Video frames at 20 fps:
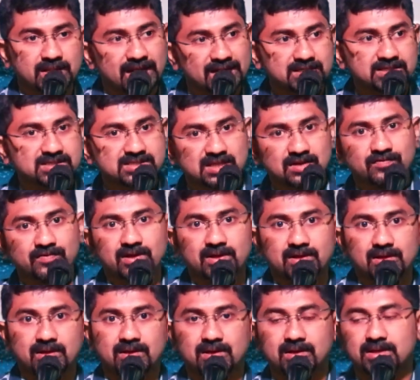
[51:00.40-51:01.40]
that itself a,
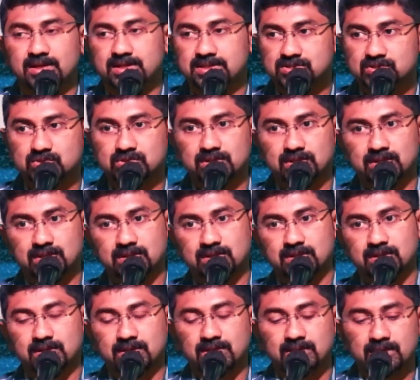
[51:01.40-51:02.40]
a,
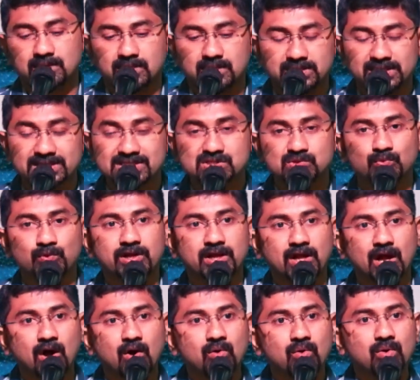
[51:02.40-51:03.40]
a testimony
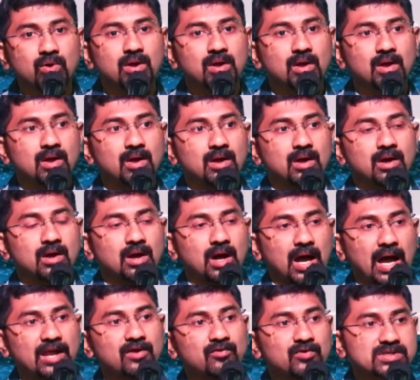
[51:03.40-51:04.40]
how
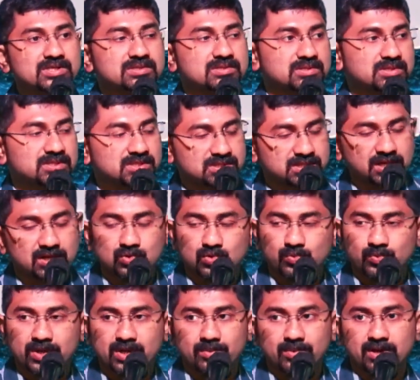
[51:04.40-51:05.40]
I was destined to
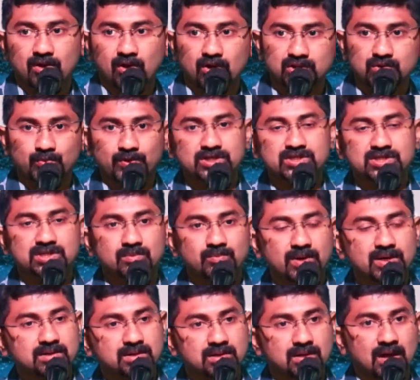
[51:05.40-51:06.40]
become an orthopedician,
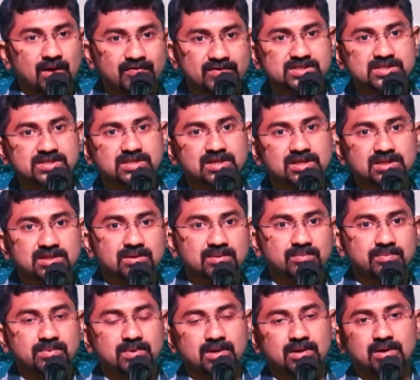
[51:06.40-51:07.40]
but after seeing
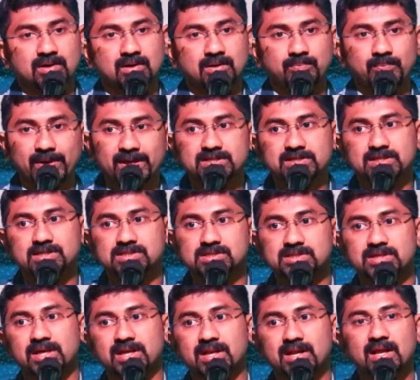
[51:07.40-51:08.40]
the uh, patients
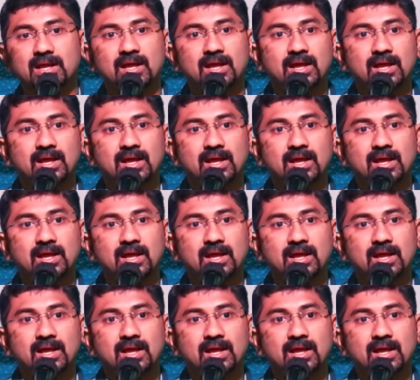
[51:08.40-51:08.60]
there,